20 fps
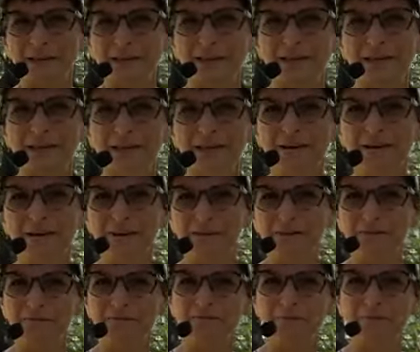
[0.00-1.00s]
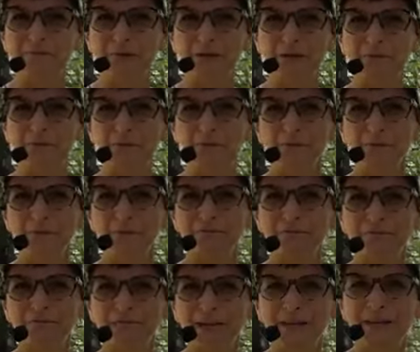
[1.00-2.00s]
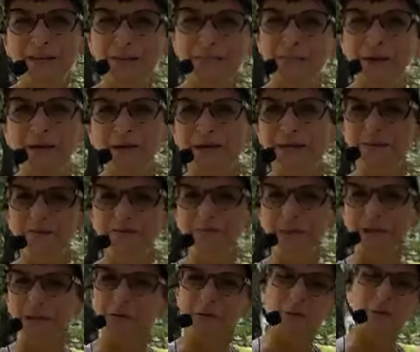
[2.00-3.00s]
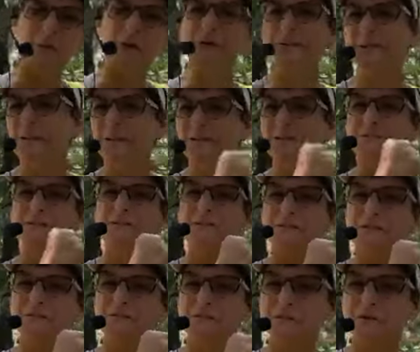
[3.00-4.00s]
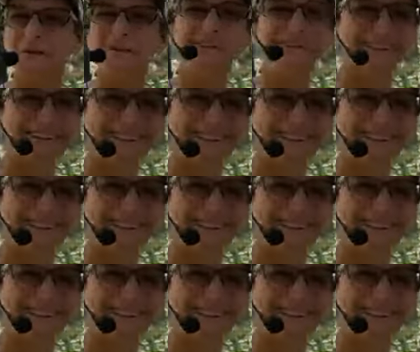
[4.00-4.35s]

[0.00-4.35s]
and carry a metal pole and a bucket and walk Nala's enclosure.